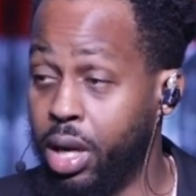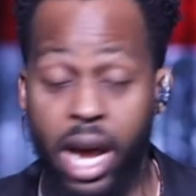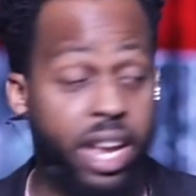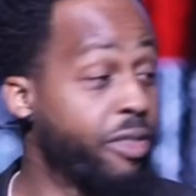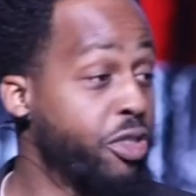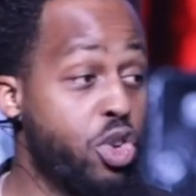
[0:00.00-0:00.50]

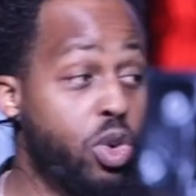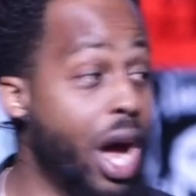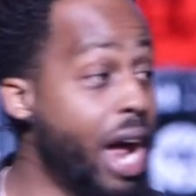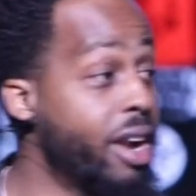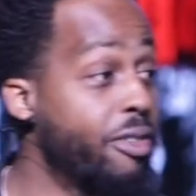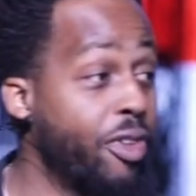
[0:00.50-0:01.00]
Like, if you
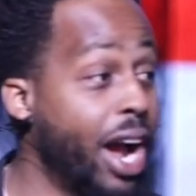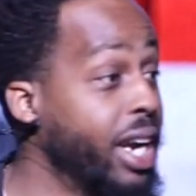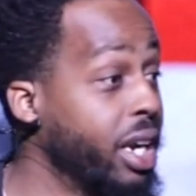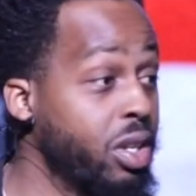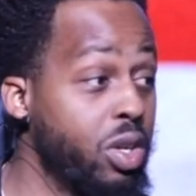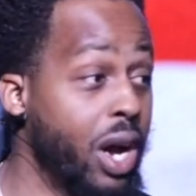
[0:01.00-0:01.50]
got in a
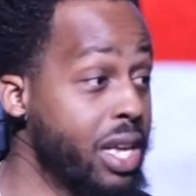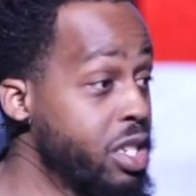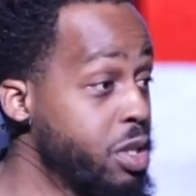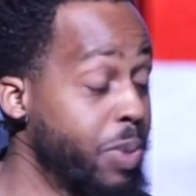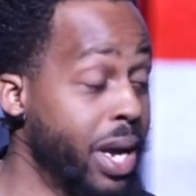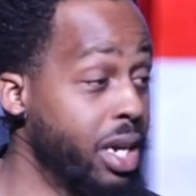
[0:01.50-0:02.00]
fight and you got
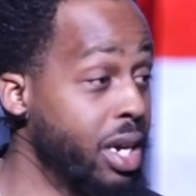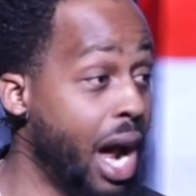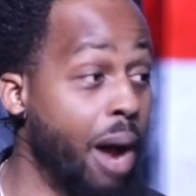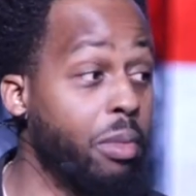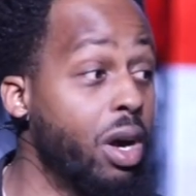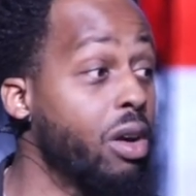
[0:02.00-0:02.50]
suspended,
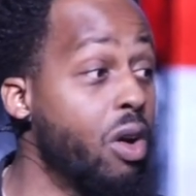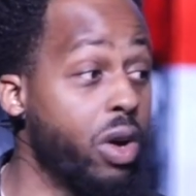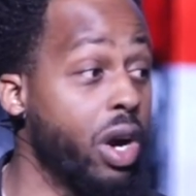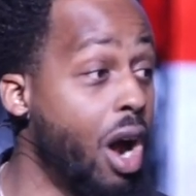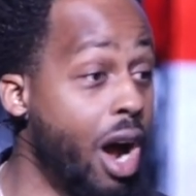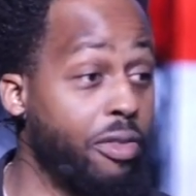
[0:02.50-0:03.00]
I'm going to go
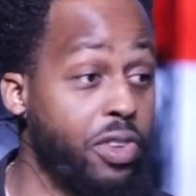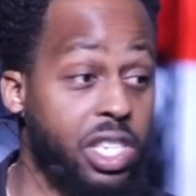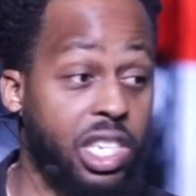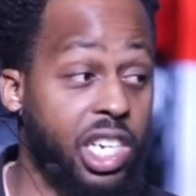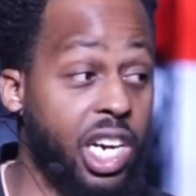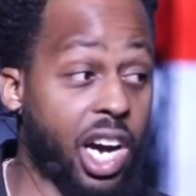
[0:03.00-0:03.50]
to the
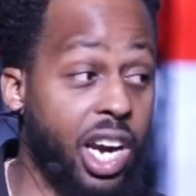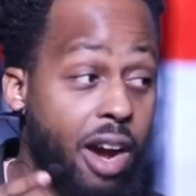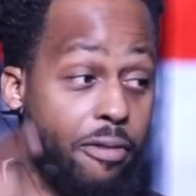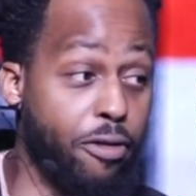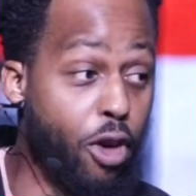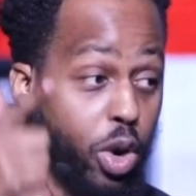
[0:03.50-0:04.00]
office and cut
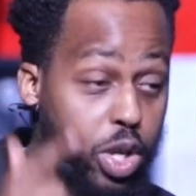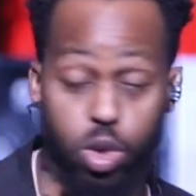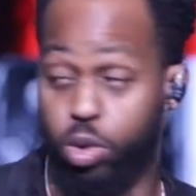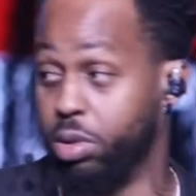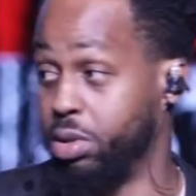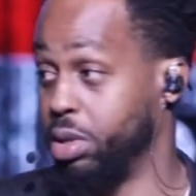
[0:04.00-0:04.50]
up for you